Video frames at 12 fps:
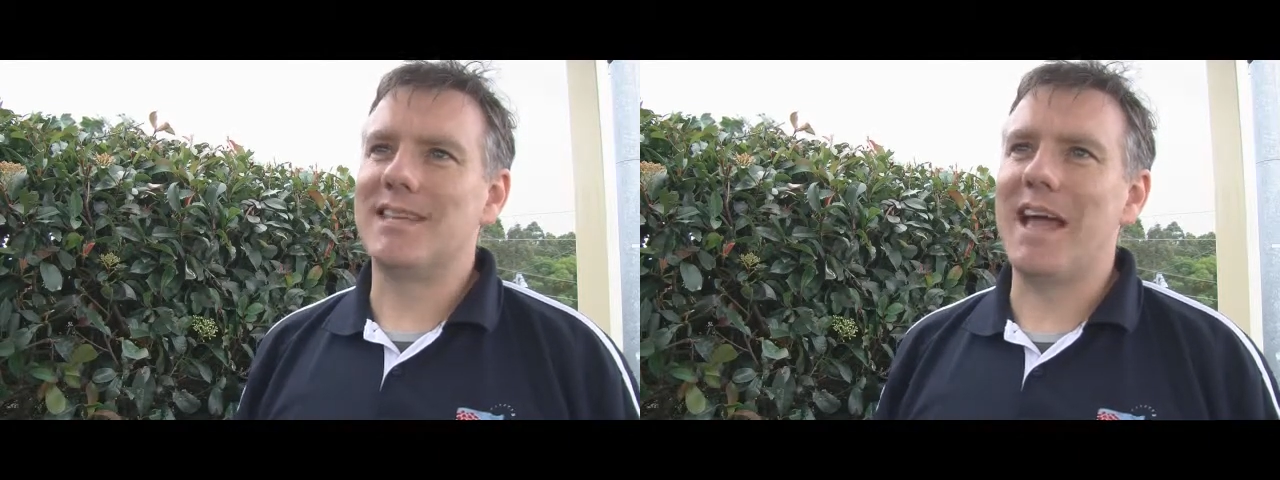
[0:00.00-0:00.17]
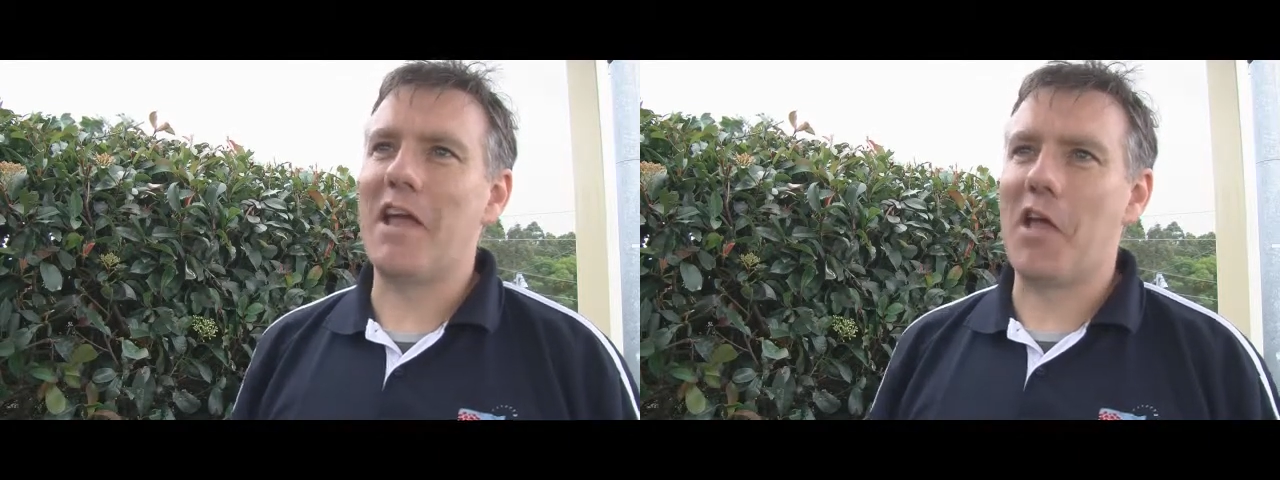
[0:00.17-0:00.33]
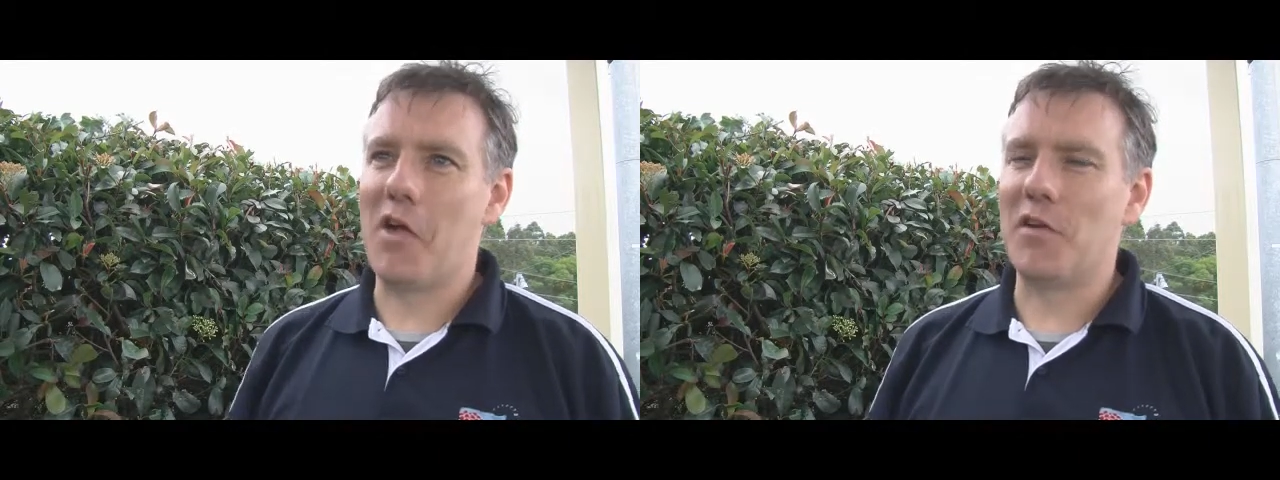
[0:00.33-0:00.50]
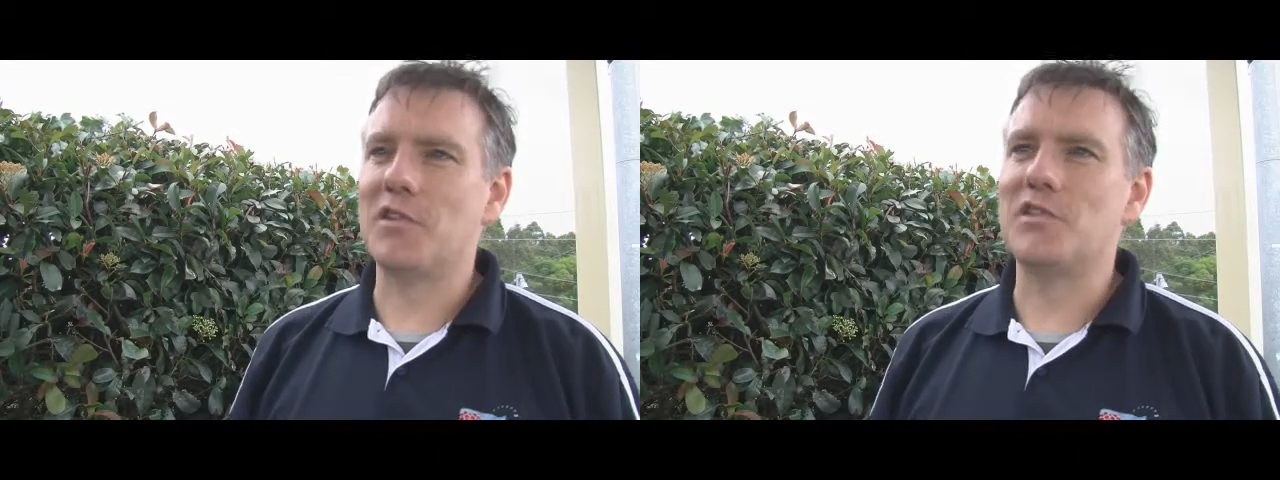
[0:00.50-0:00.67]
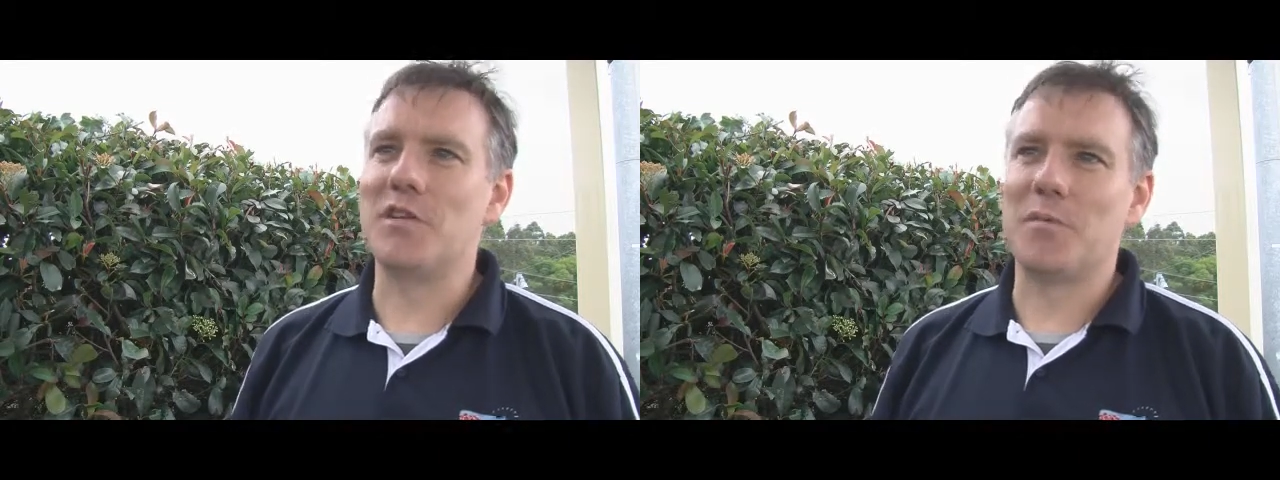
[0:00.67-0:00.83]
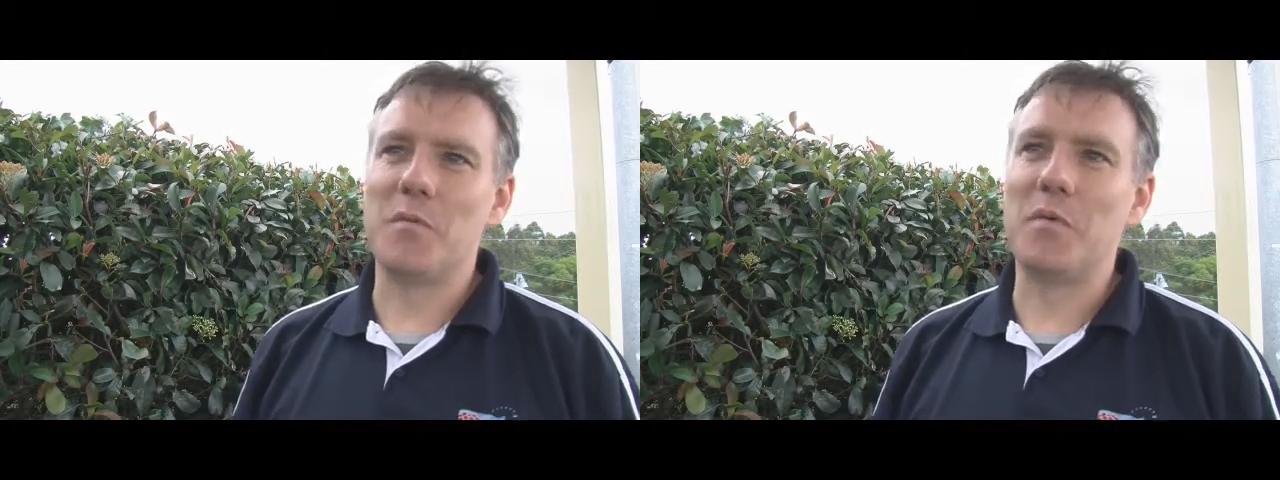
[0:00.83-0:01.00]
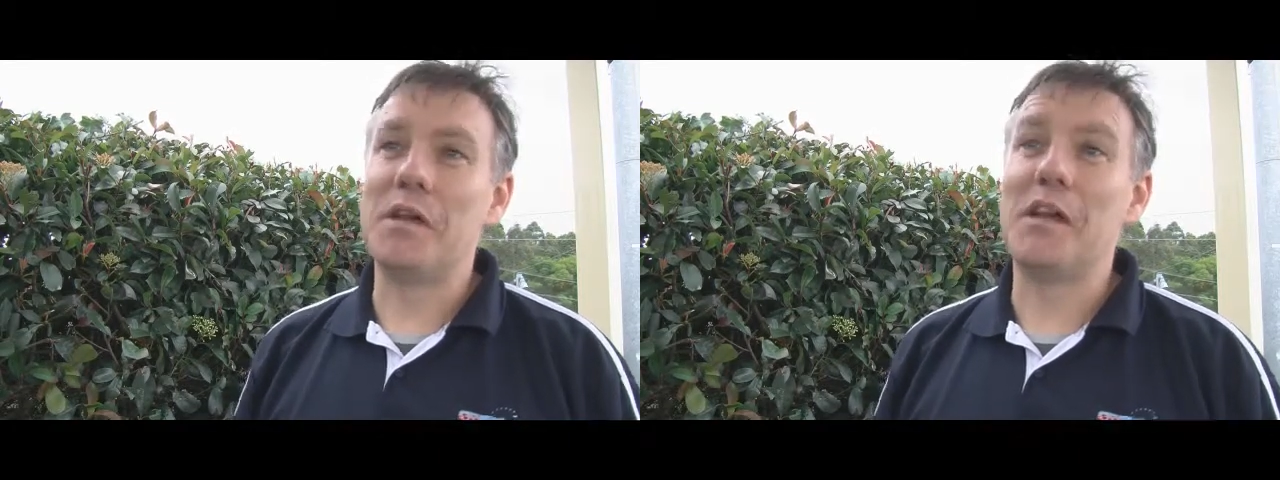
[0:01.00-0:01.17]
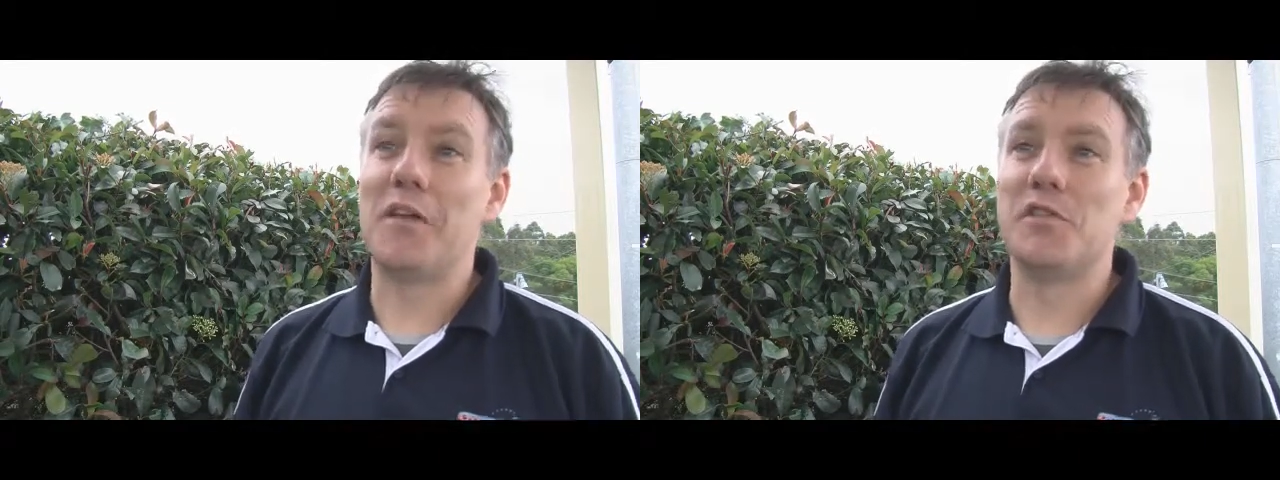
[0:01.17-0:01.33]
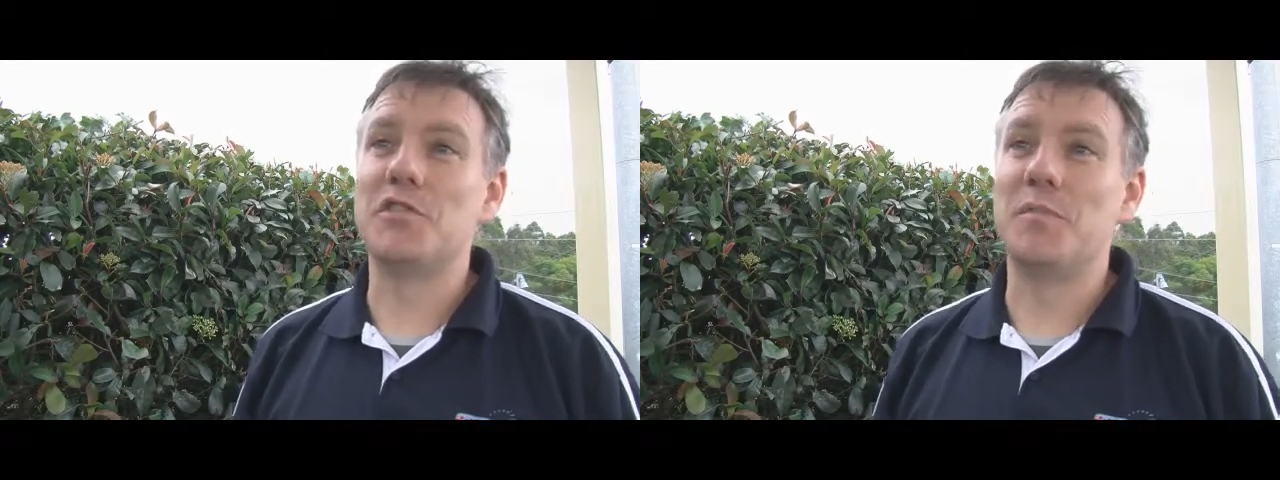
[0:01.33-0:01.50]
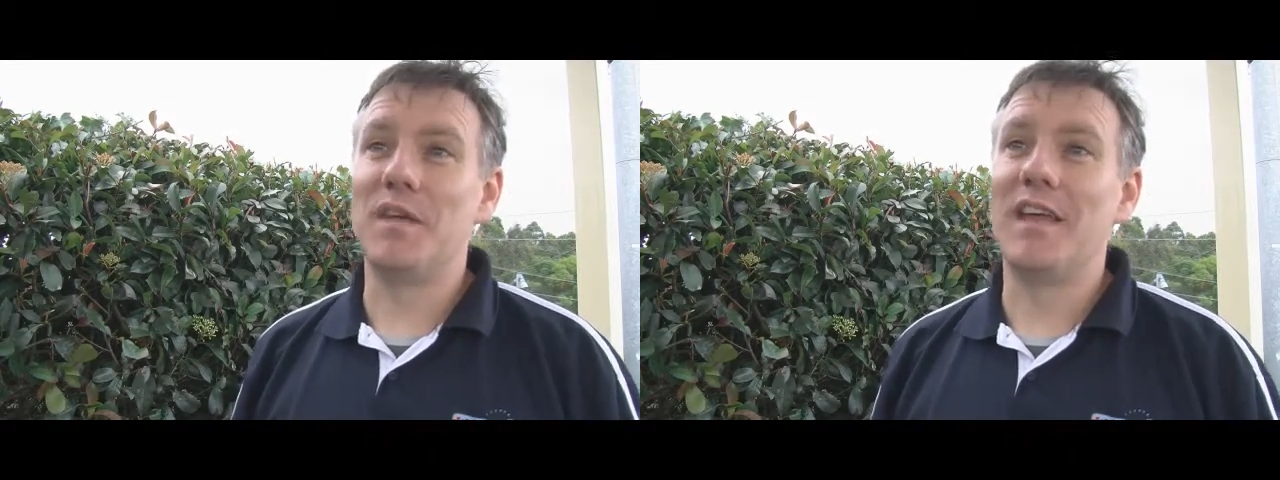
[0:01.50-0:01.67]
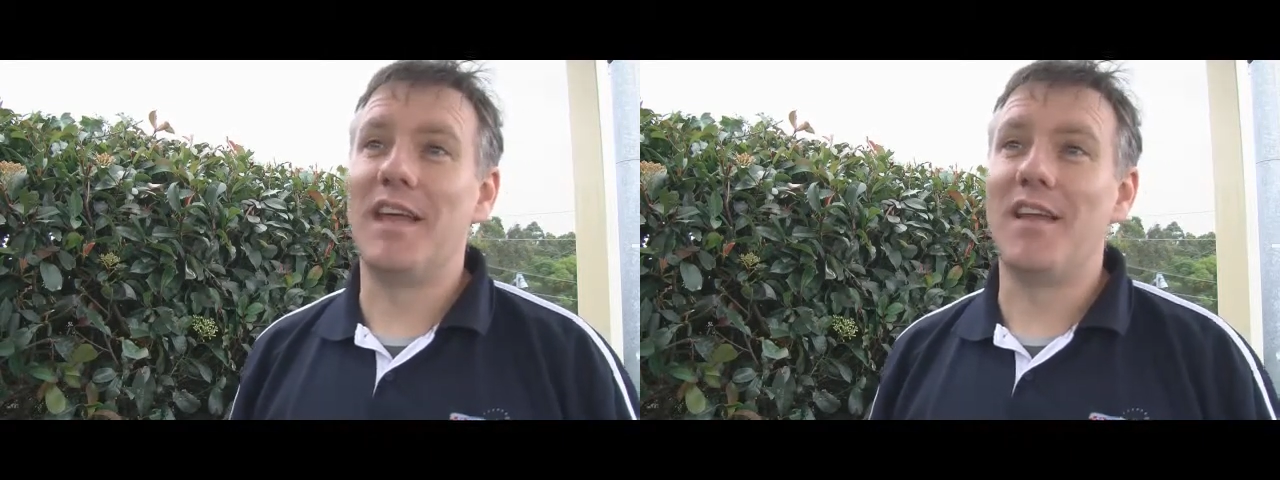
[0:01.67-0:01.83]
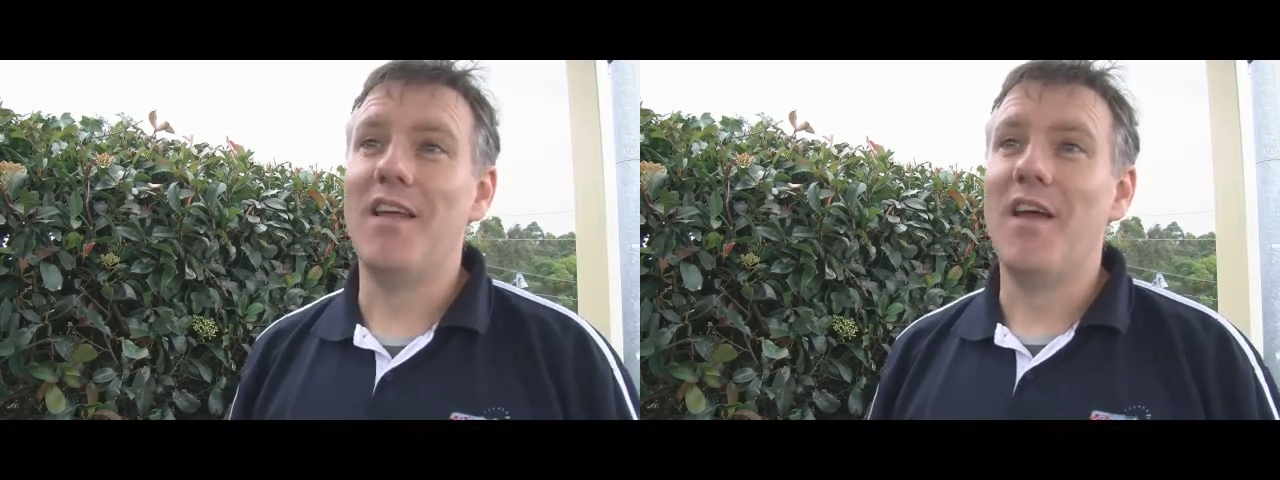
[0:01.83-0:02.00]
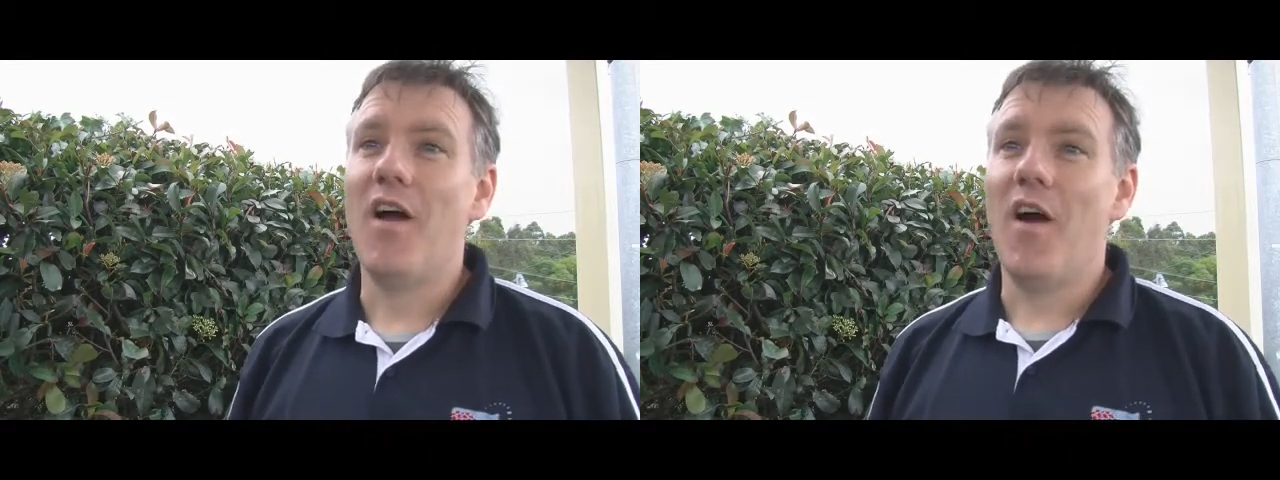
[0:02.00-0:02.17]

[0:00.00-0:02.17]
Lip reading: take ownership, complete ownership again